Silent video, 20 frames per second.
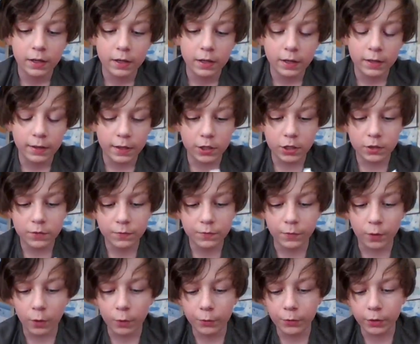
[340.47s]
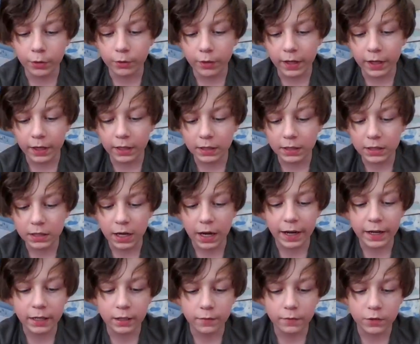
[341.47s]
Then just fold the legs
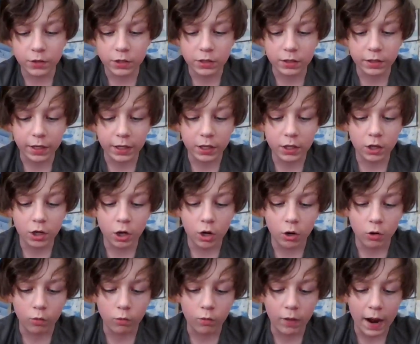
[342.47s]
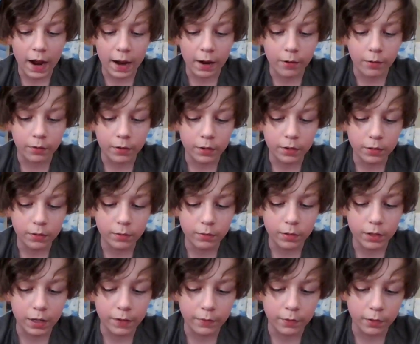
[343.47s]
kind of just like around
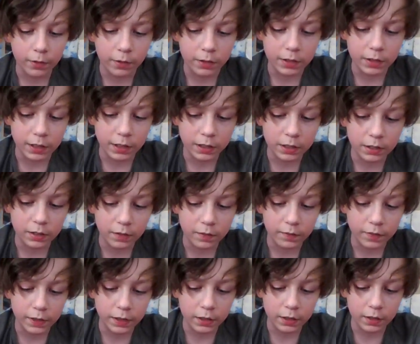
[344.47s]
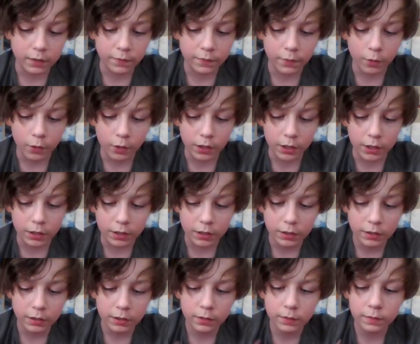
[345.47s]
whatever is like convenient for you
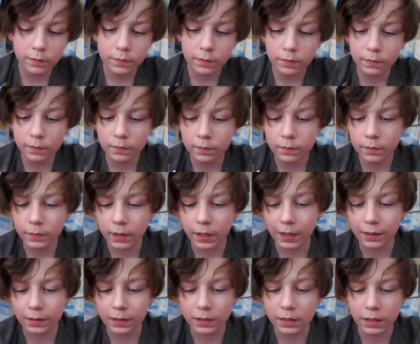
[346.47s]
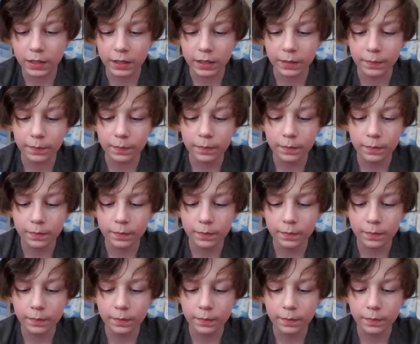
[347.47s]
at the time.